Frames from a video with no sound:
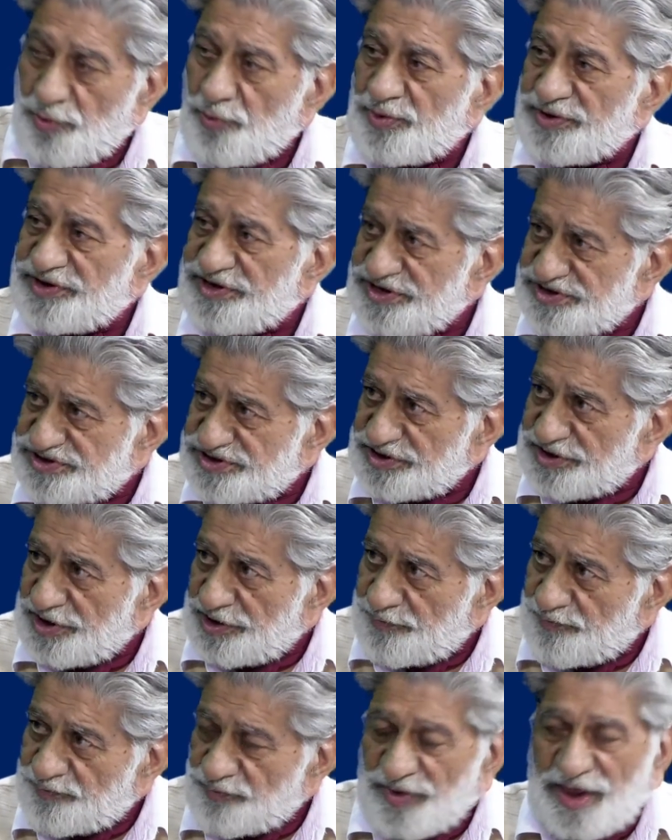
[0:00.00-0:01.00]
with each
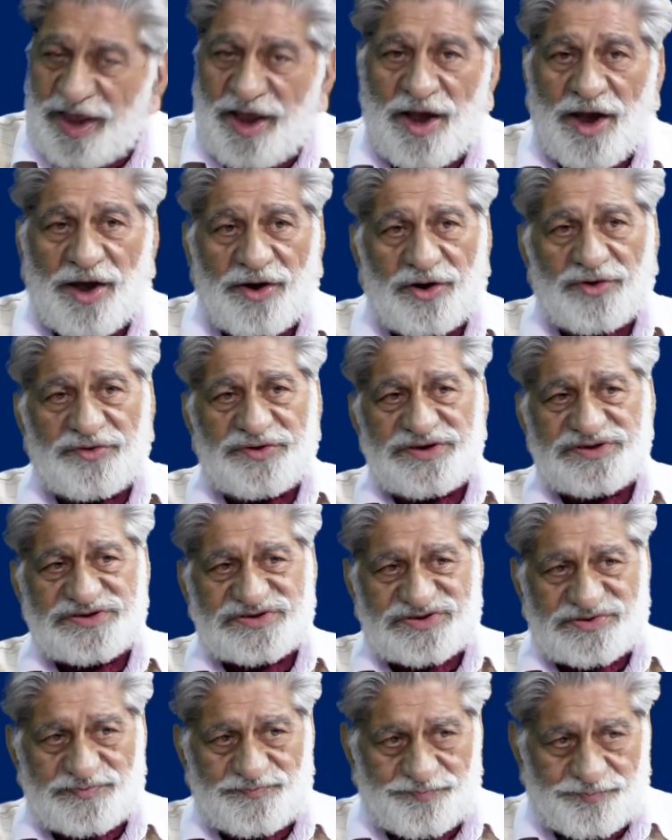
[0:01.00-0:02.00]
other. Now
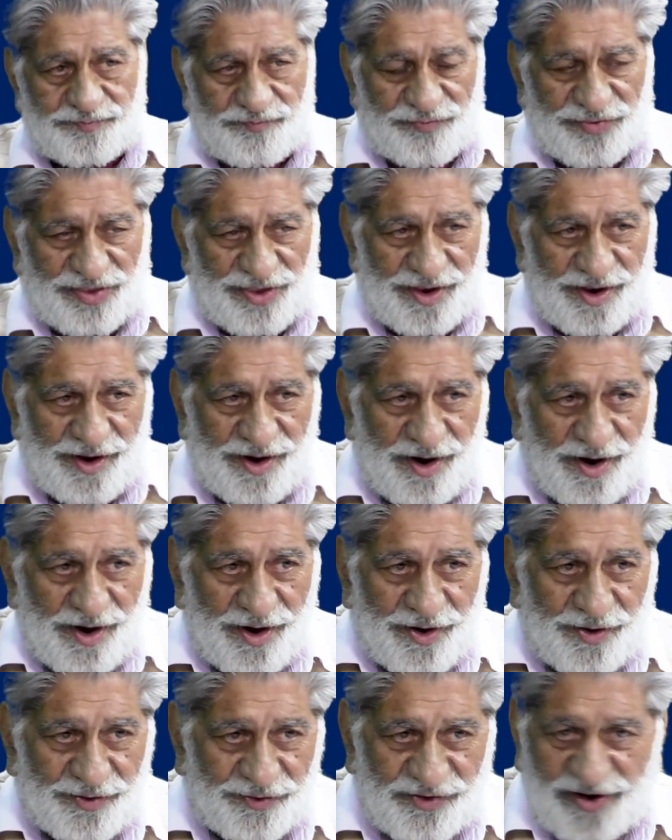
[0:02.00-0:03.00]
these
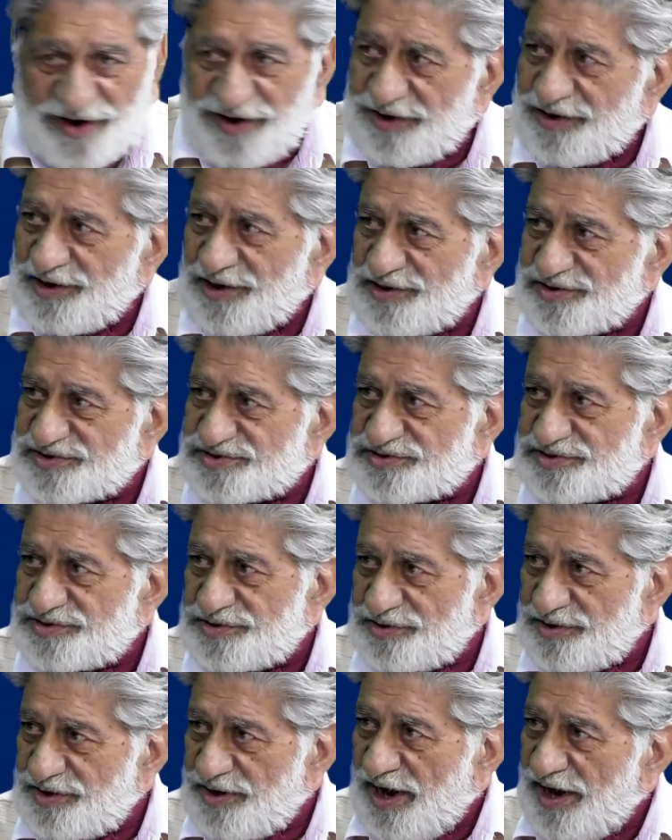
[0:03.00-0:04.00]
trade deals
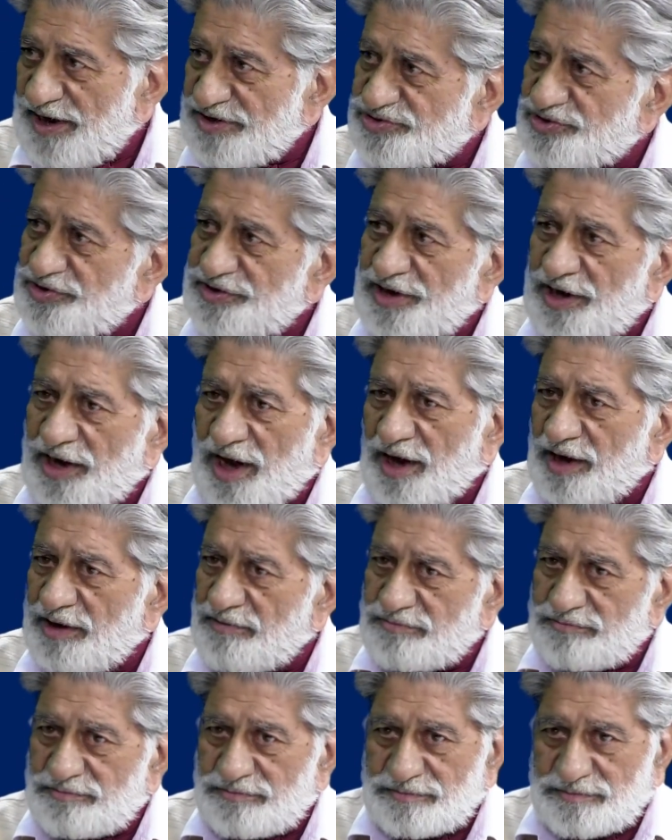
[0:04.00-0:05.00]
actually
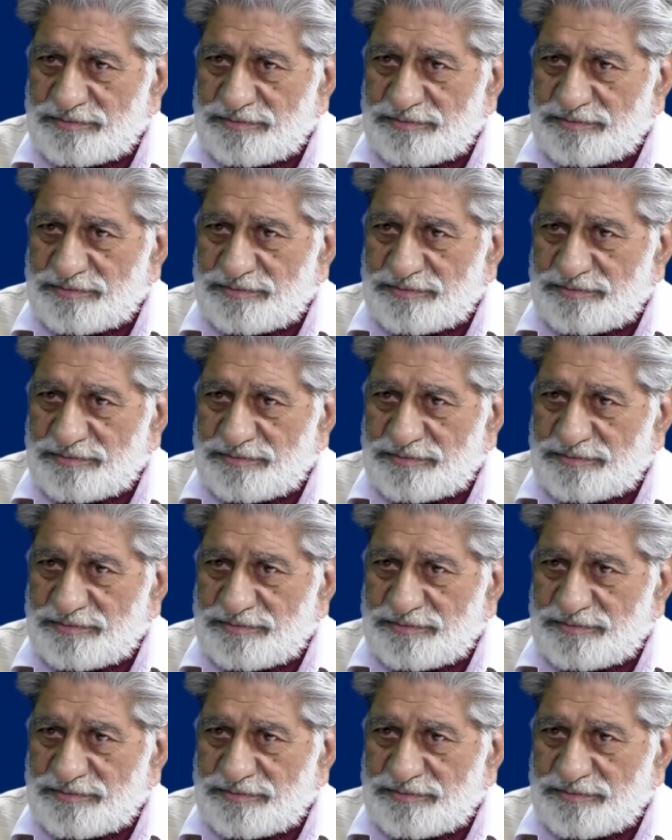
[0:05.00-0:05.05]
have